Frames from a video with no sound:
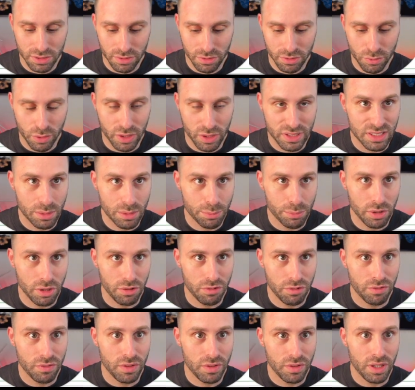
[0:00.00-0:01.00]
For example,
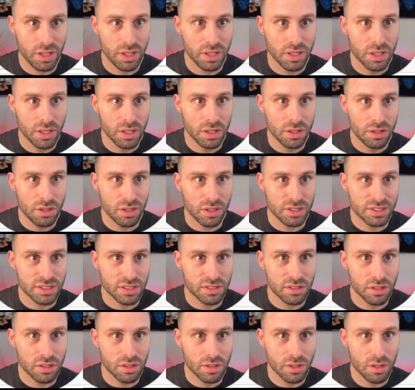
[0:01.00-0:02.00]
if we just
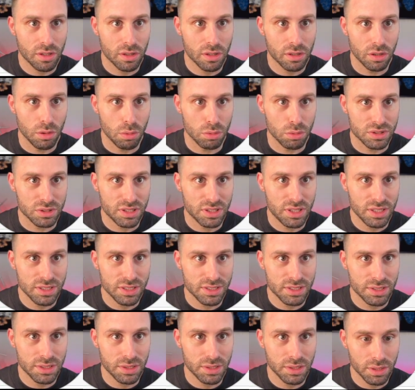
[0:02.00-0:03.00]
close
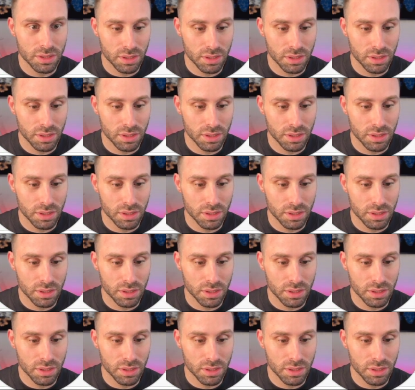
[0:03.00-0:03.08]
this